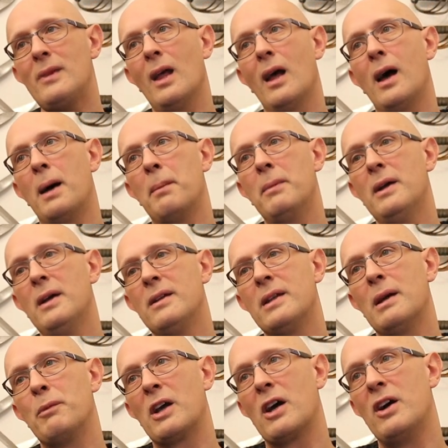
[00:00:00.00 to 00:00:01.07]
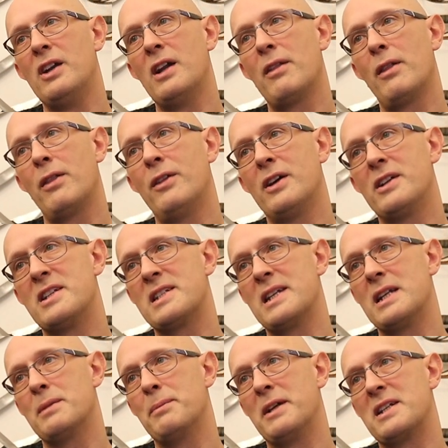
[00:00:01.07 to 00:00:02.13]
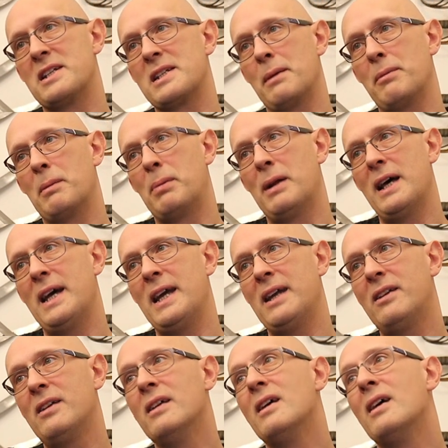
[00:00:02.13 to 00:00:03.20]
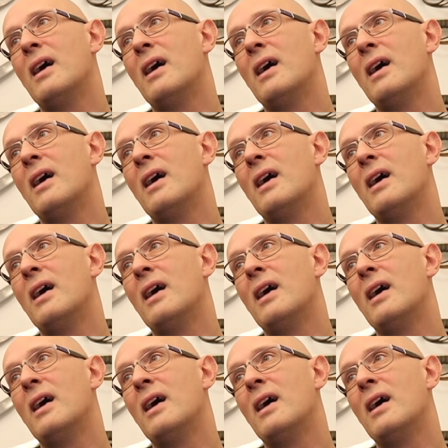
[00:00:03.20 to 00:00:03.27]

Then we go another 30 centimeters up the blade,